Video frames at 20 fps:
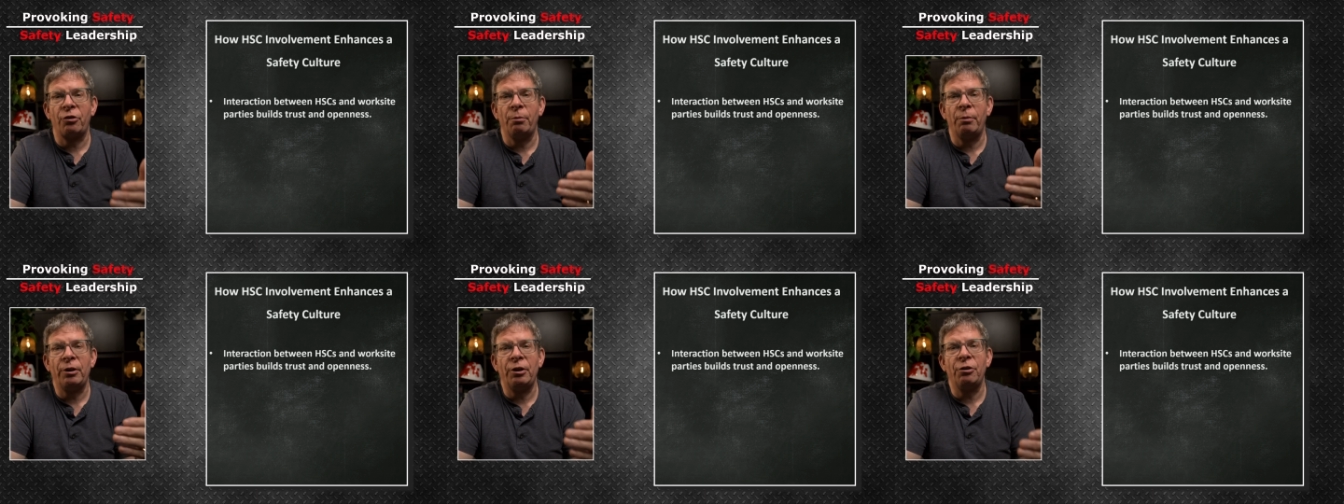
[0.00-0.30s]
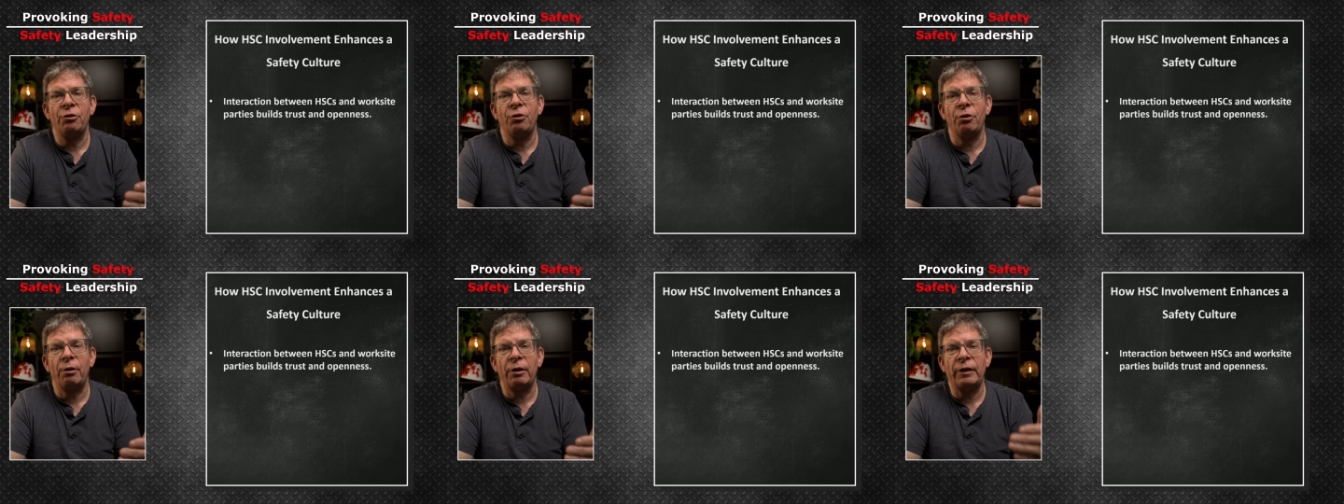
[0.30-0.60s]
And when
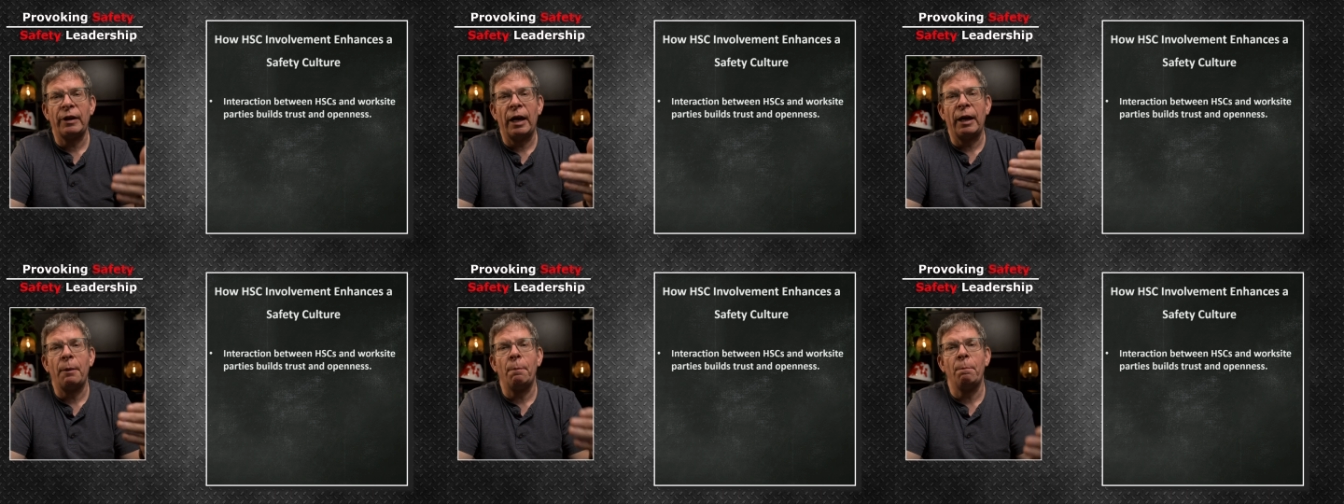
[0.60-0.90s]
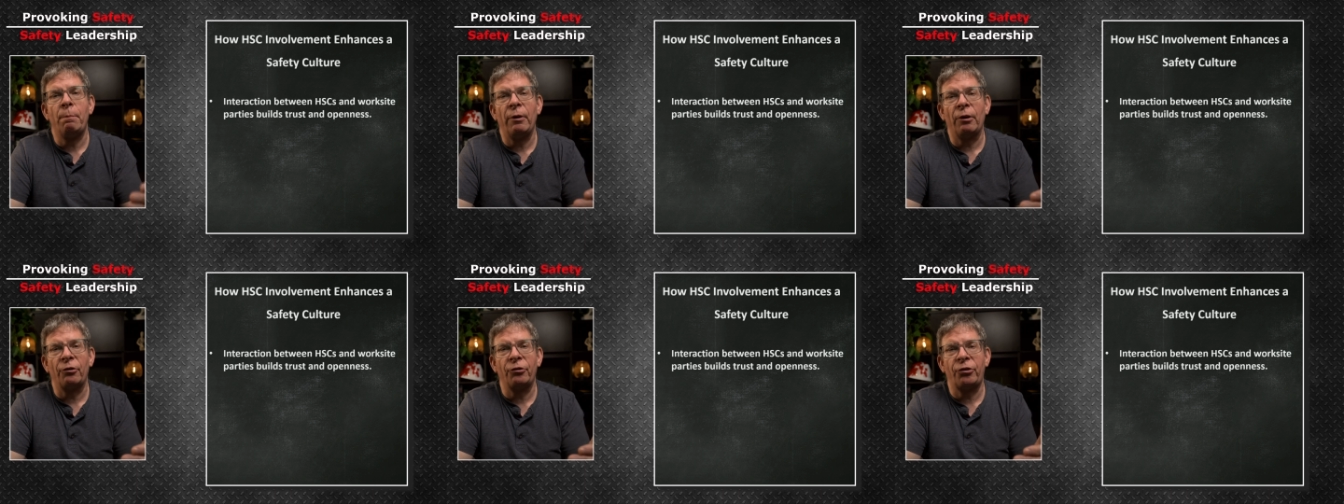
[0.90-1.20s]
you're doing that,
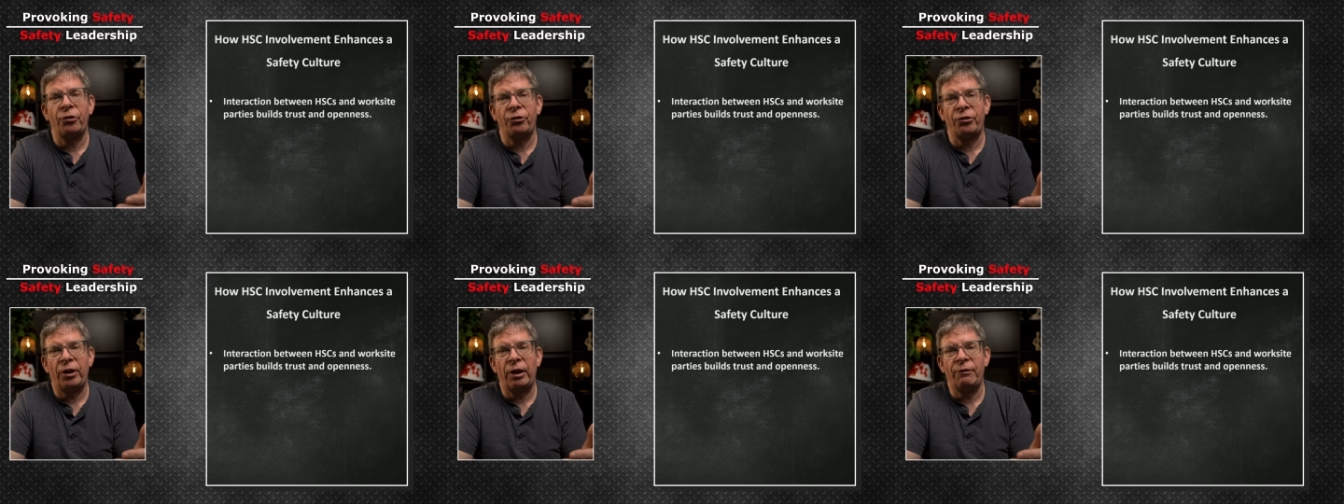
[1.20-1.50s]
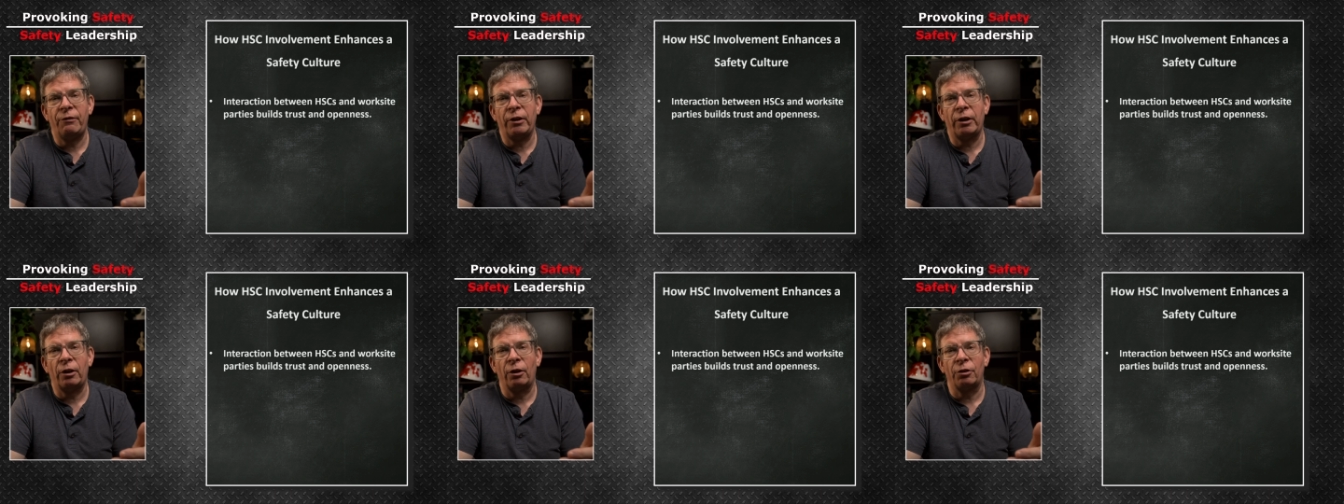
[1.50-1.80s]
it builds a
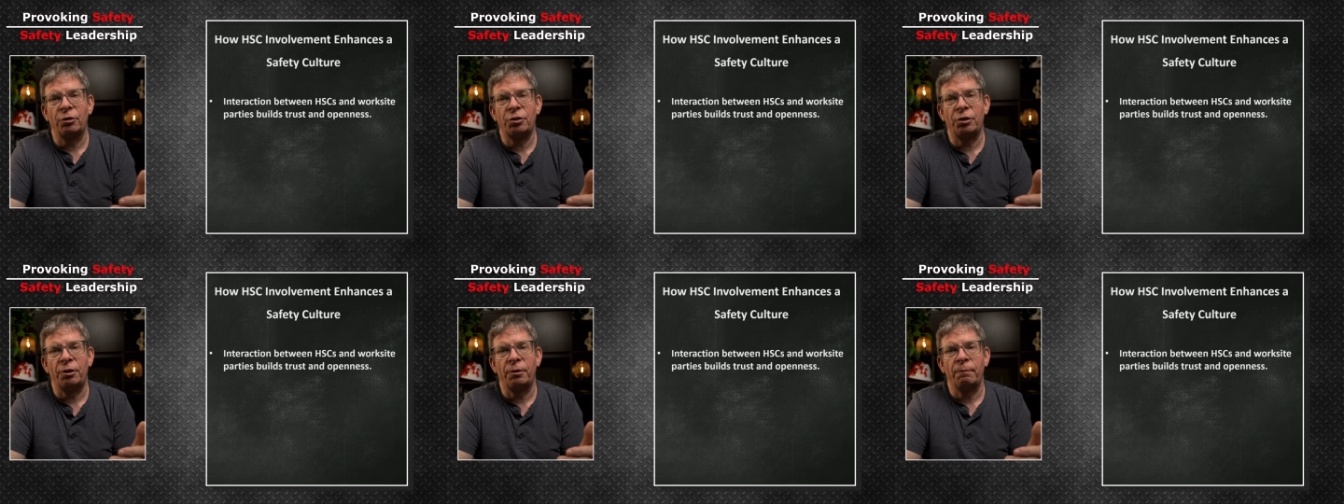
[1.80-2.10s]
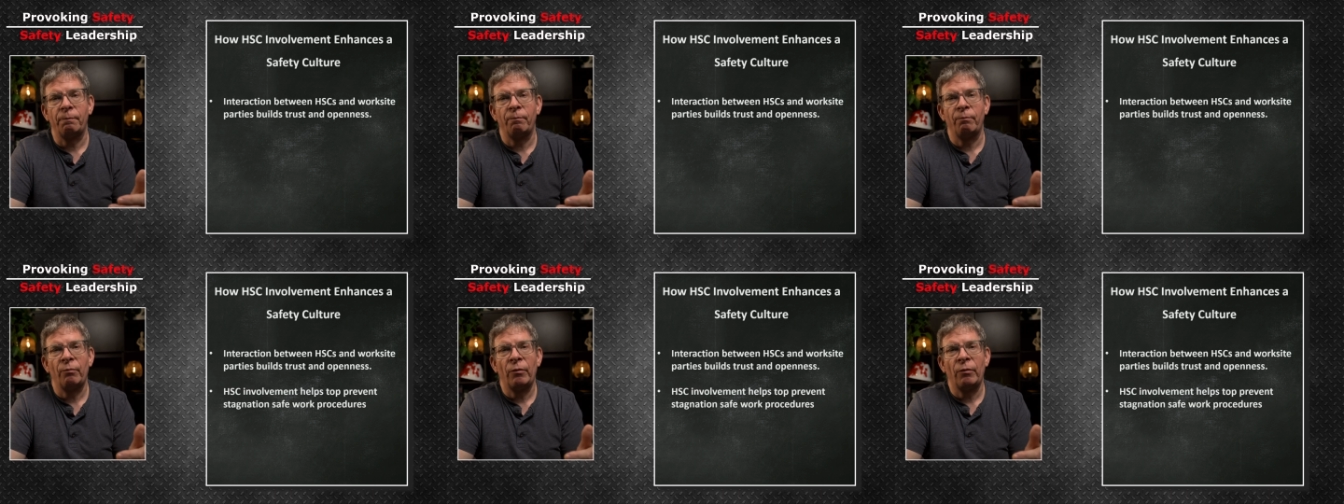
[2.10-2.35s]
safety culture.